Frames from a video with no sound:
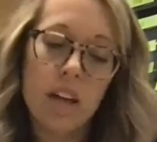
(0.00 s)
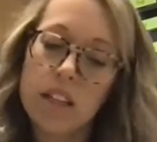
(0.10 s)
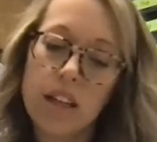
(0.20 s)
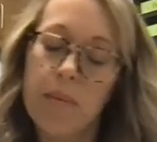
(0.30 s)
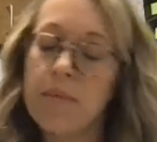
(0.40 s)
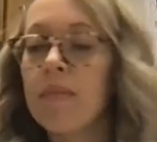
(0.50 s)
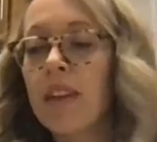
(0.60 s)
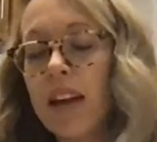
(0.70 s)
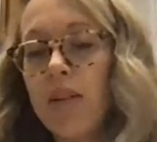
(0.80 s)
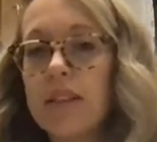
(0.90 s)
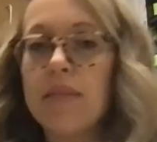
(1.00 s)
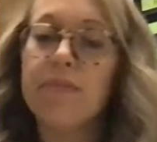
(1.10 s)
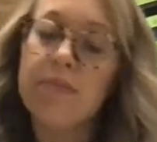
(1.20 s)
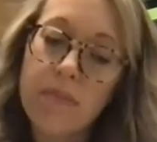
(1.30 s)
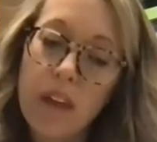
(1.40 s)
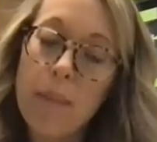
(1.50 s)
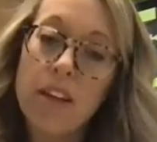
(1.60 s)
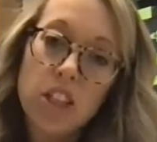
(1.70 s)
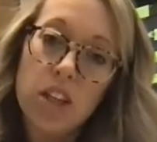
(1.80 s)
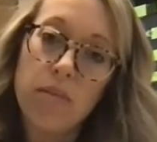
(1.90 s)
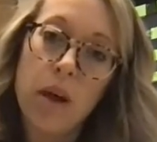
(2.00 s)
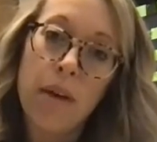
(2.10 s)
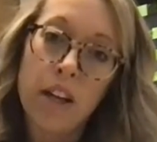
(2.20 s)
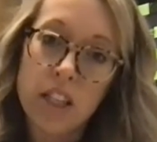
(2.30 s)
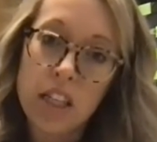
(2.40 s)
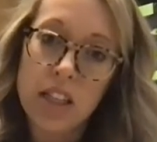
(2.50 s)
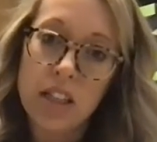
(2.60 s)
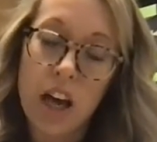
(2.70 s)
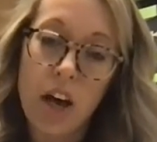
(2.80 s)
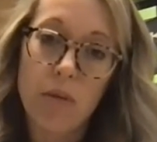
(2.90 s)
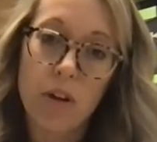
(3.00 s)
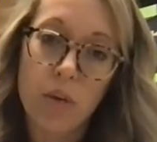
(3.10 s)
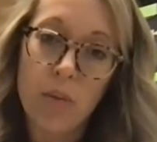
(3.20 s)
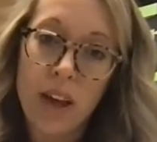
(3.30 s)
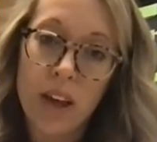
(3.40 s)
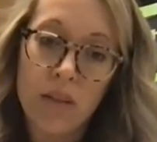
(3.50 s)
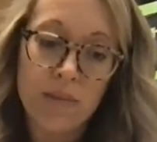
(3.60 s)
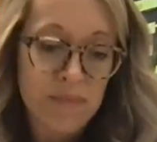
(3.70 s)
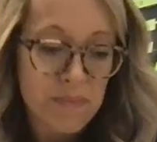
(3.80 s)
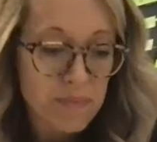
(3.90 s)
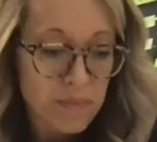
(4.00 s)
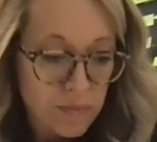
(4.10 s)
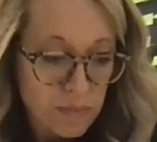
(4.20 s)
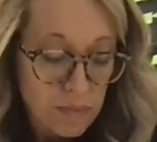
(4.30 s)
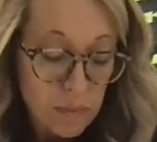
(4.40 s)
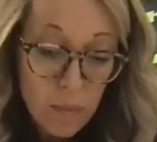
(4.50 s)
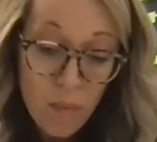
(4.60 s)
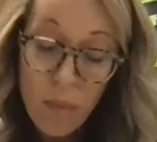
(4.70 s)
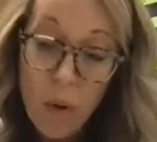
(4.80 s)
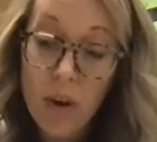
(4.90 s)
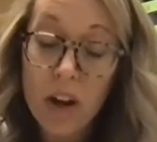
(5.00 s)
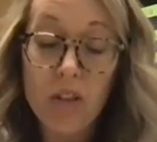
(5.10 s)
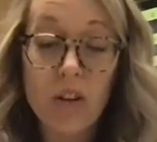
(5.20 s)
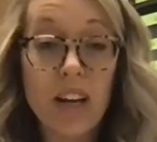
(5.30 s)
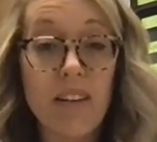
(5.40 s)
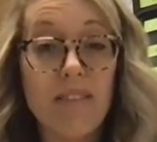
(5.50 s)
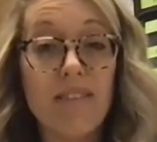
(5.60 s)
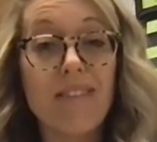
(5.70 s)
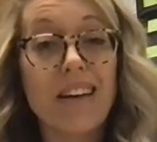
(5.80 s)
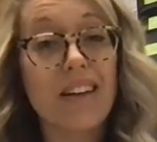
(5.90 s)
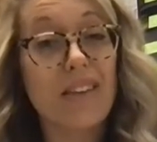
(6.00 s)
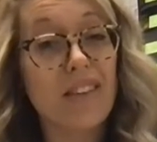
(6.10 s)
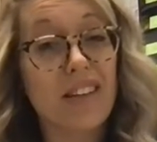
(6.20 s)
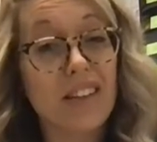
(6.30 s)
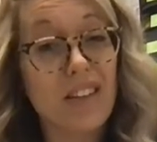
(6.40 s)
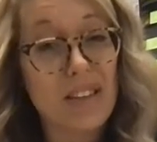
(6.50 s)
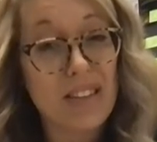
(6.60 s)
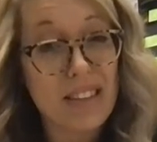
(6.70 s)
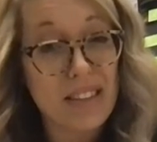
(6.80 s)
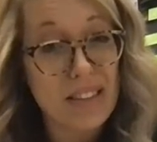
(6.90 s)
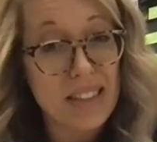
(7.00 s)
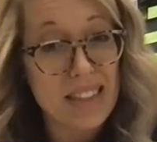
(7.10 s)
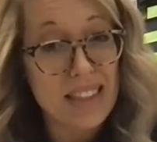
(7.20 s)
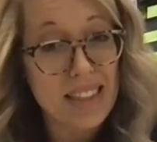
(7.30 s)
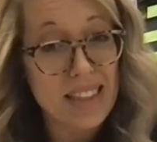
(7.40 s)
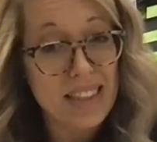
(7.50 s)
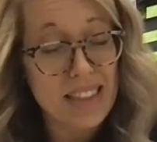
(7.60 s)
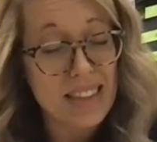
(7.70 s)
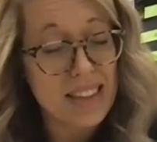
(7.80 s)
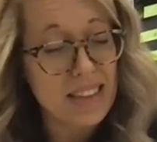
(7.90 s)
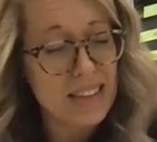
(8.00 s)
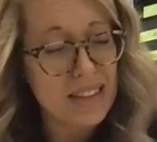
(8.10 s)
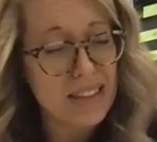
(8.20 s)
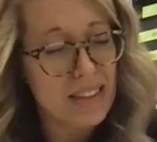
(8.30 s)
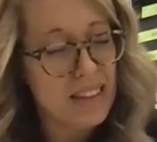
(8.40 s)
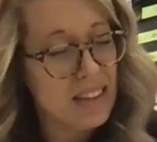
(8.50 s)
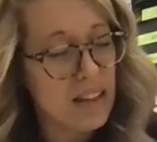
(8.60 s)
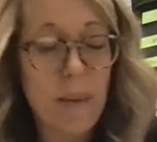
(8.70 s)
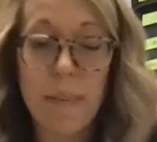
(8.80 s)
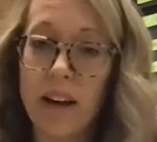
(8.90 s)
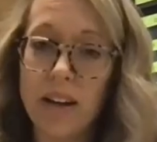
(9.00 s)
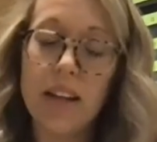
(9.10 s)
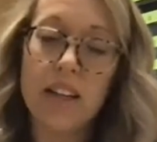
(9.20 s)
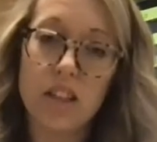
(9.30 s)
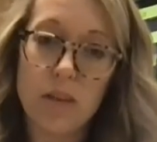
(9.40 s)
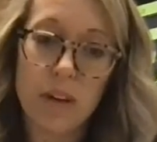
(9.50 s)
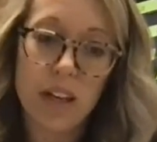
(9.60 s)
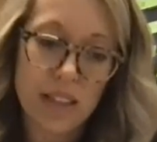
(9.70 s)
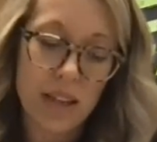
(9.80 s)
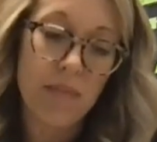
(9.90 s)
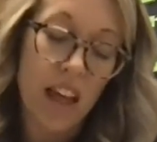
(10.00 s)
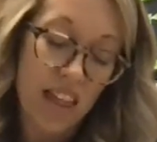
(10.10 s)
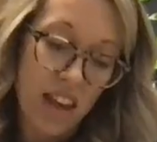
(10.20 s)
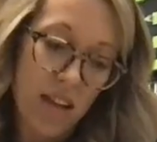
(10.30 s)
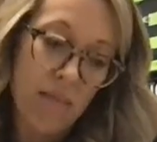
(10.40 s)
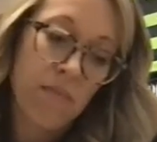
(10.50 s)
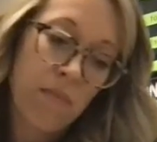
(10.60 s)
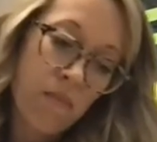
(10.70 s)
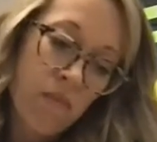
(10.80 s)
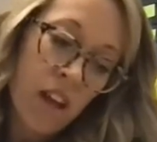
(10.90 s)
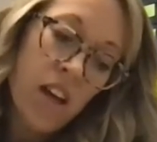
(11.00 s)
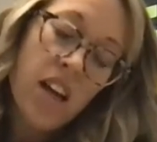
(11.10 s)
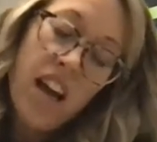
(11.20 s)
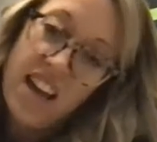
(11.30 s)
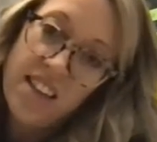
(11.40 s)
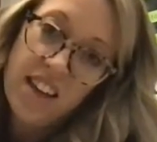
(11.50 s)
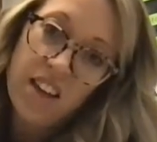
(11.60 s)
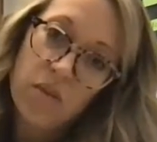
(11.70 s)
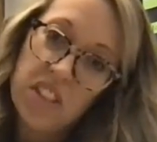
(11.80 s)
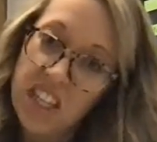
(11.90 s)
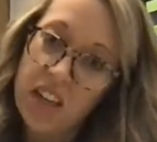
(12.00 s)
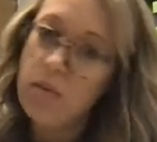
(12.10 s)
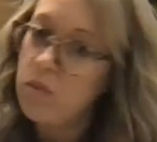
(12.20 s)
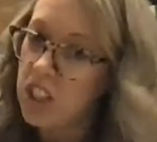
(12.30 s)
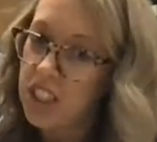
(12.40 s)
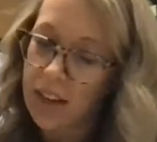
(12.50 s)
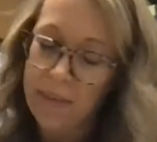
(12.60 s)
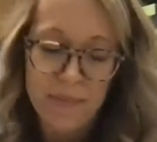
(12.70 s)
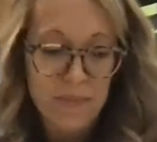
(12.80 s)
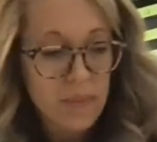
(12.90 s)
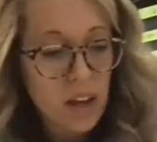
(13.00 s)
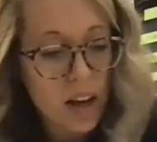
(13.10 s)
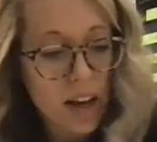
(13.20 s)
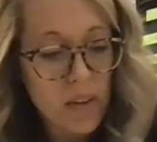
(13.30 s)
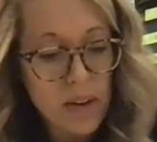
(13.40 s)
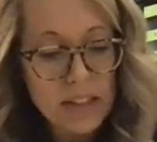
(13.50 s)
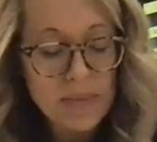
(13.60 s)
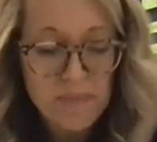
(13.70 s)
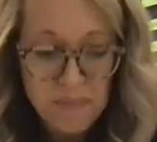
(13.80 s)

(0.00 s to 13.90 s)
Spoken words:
So, anyways, I miss you bunches. I hope you're doing well. We are learning a very, very hard skill today. Oh, but it's super easy, I think. We'll see. Anyways,